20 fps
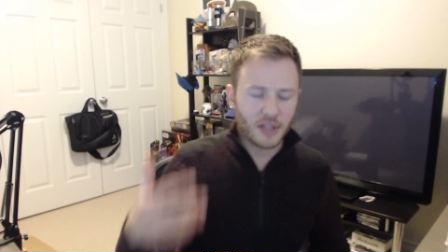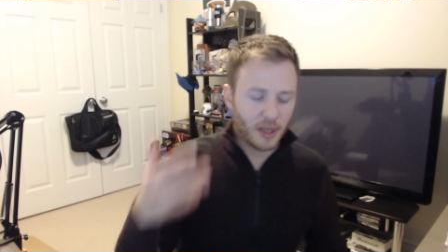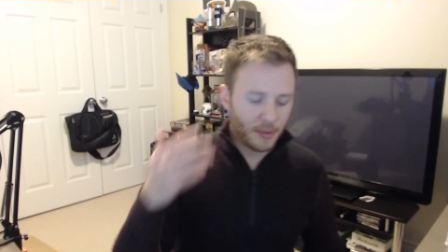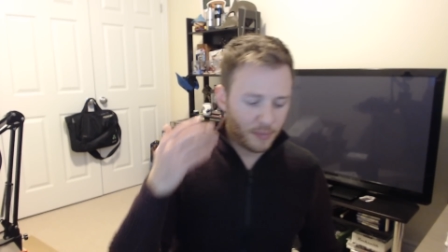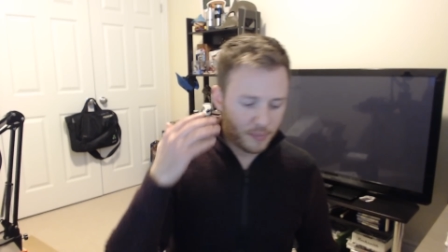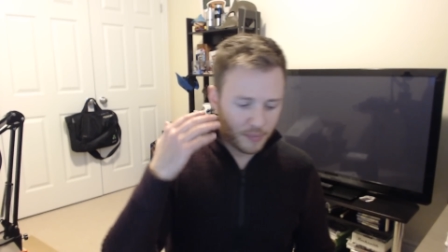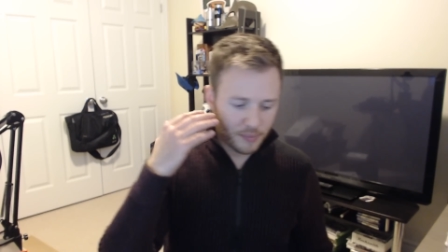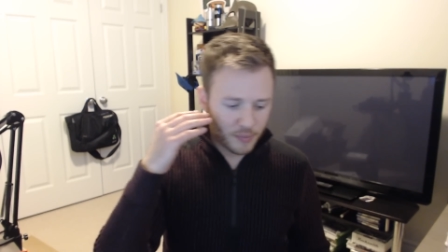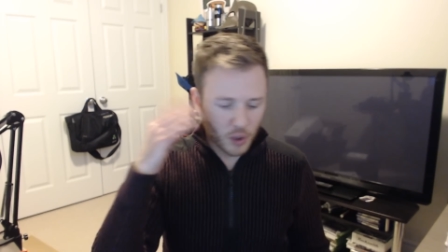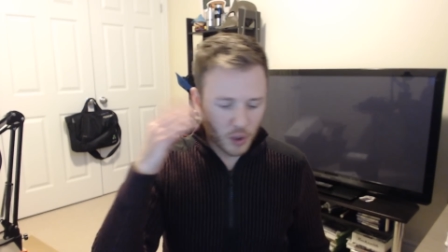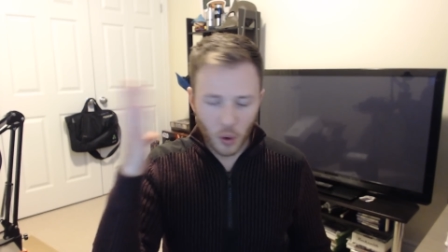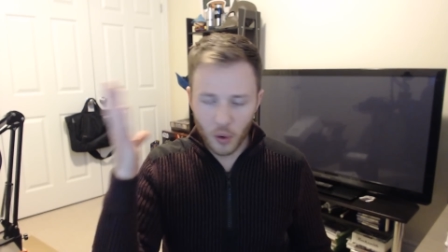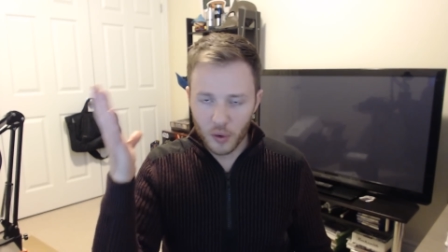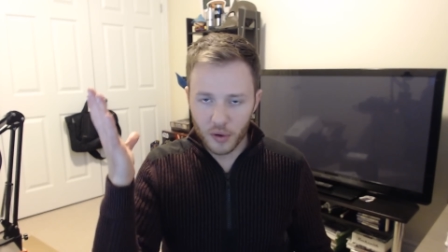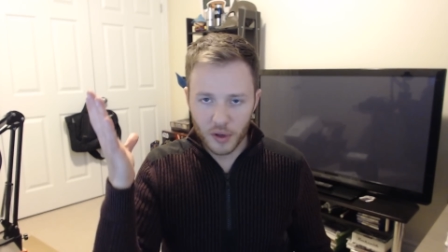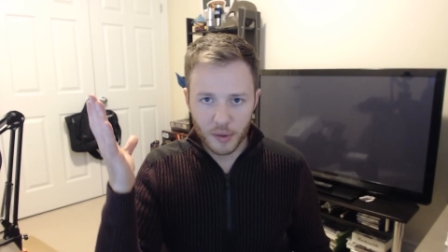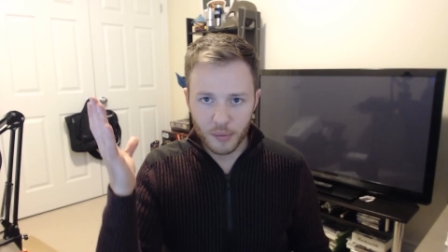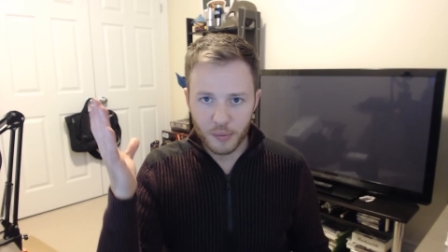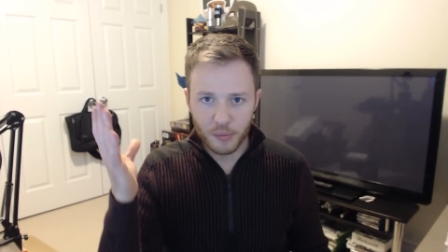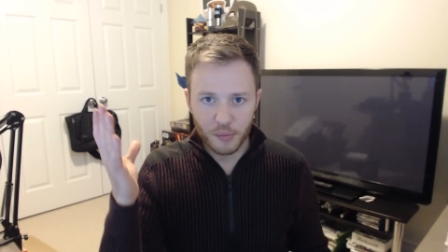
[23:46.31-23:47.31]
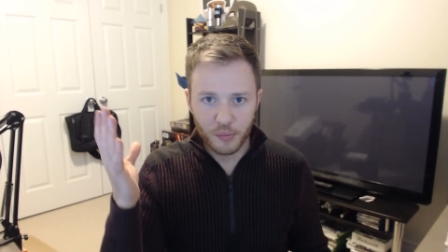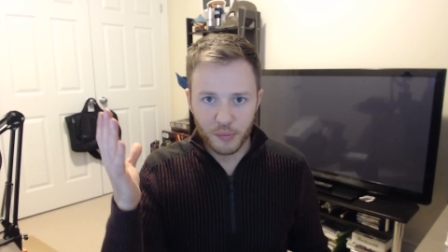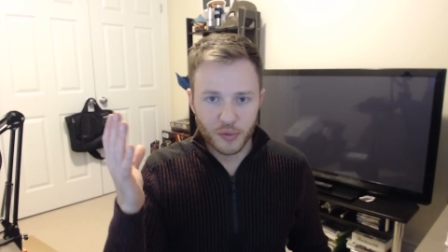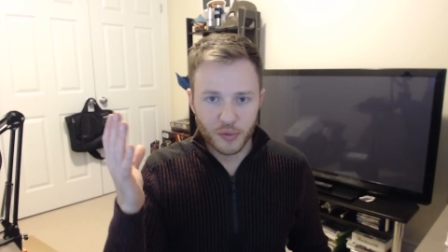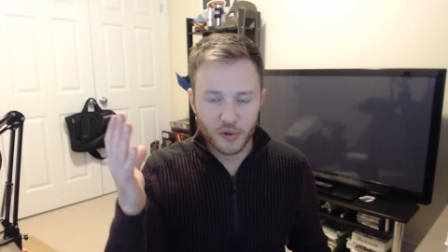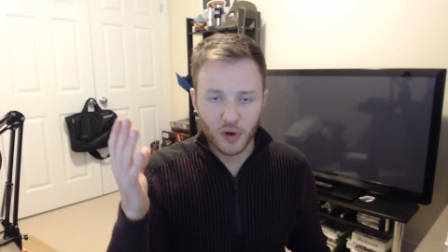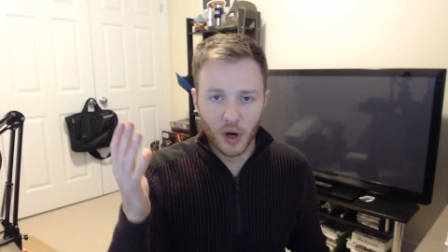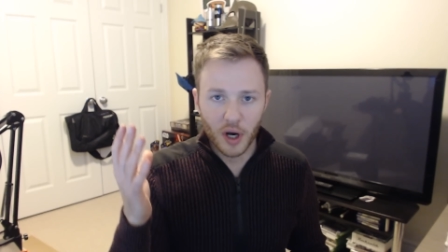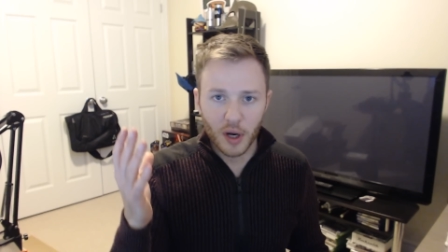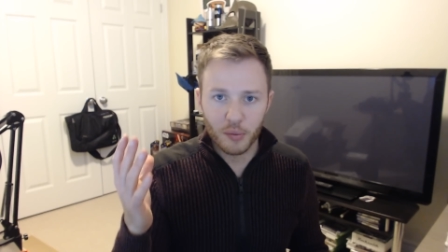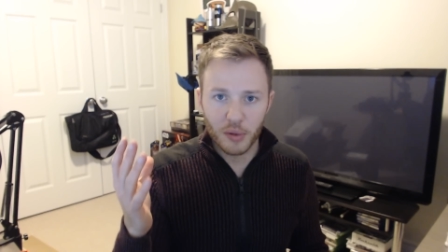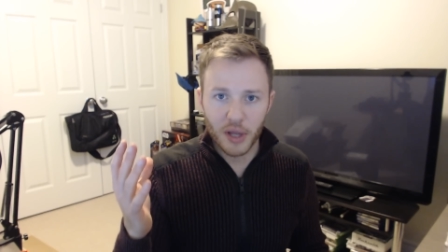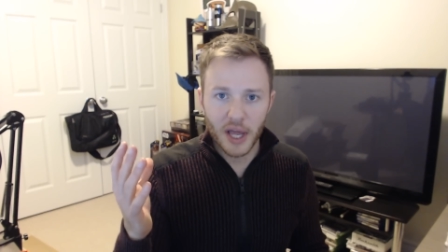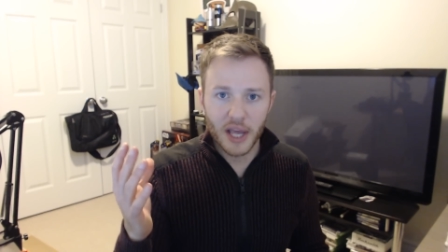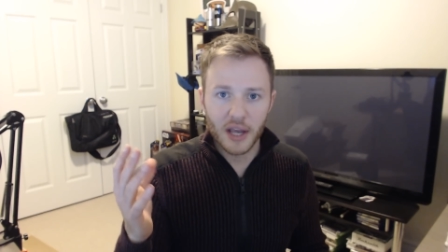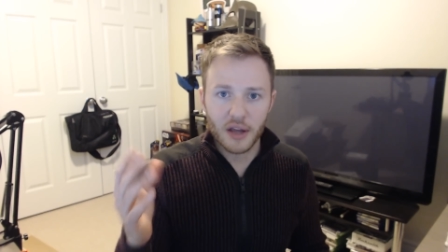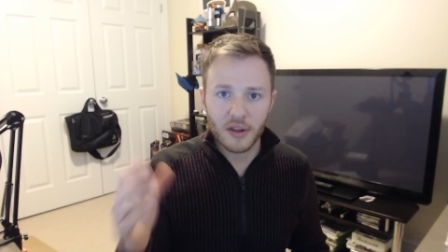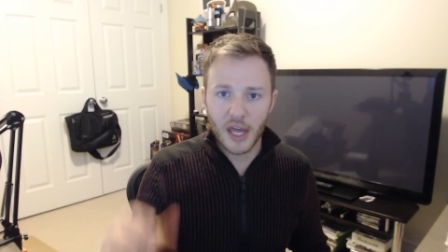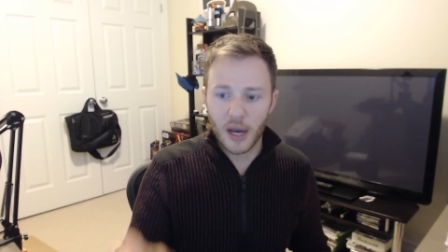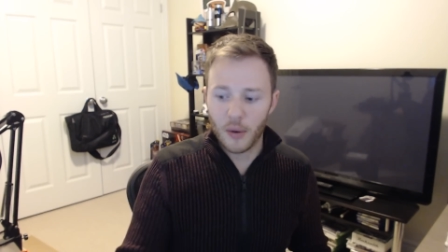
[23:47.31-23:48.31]
I'm totally drawing a
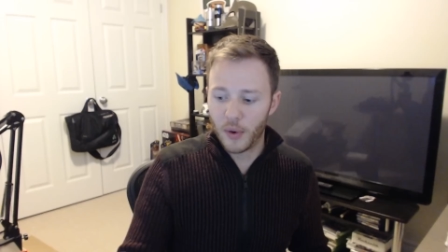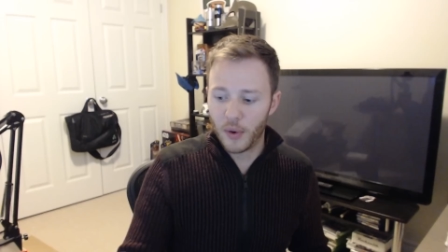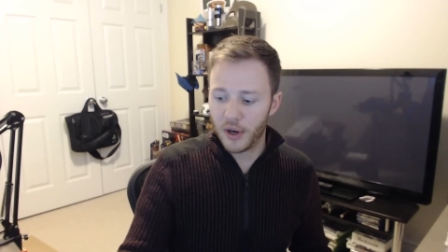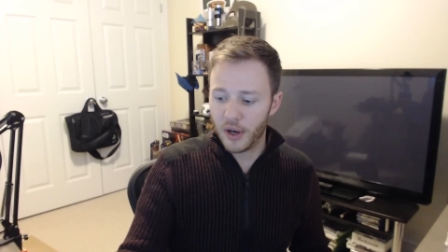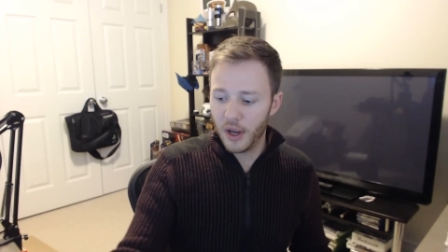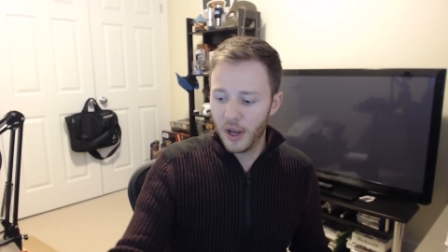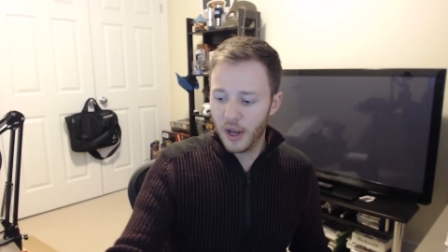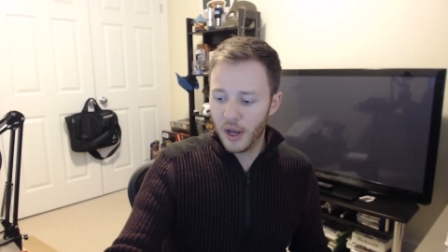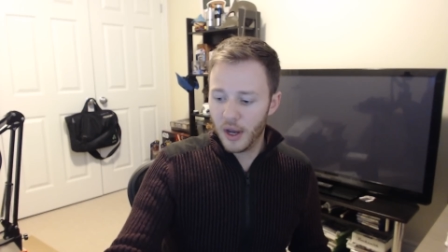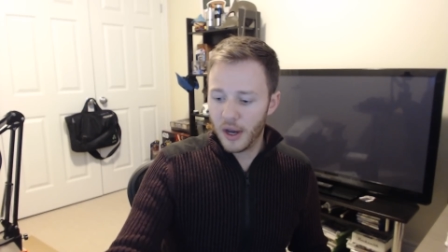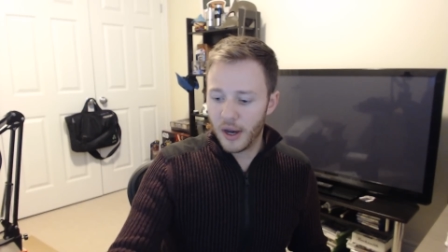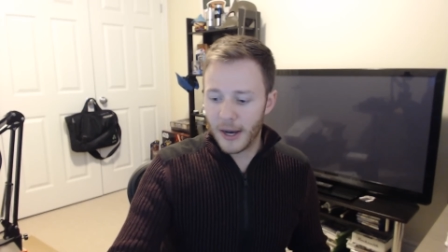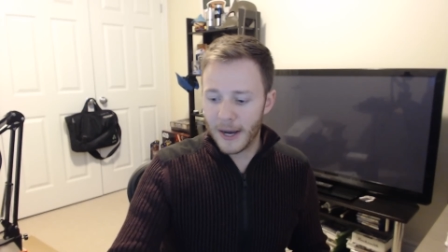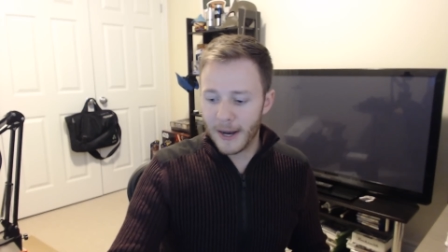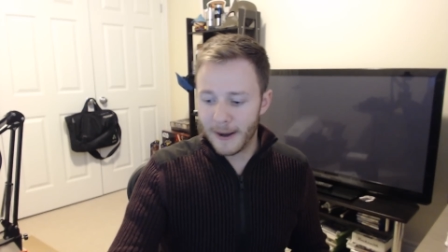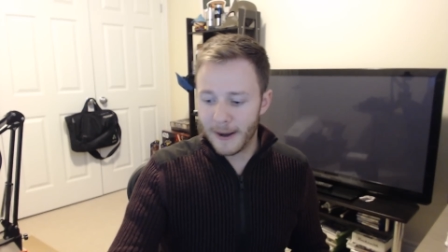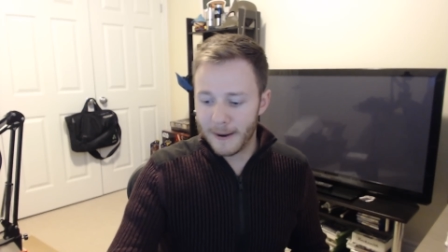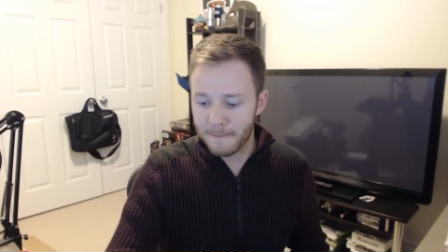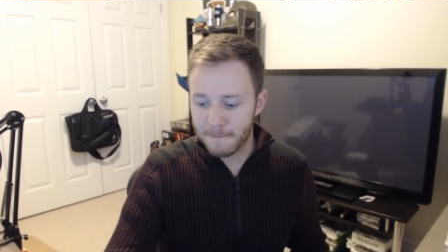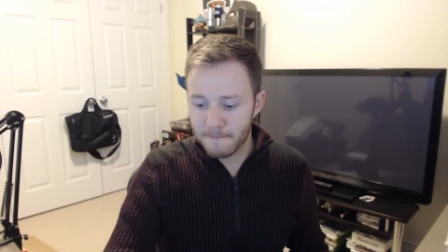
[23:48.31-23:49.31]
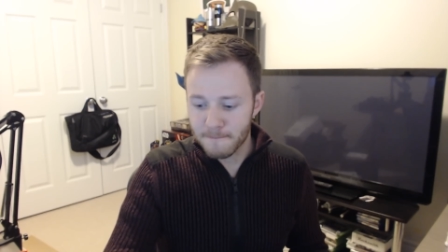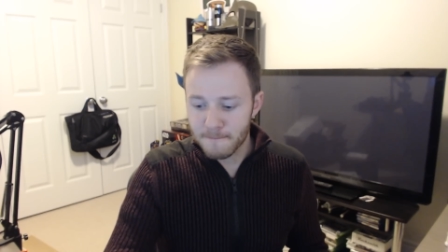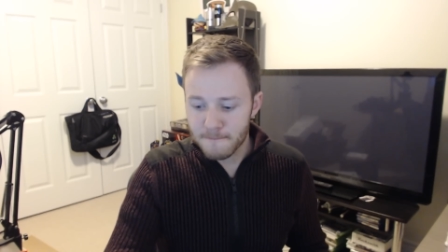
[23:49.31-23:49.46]
blank on that one. Um,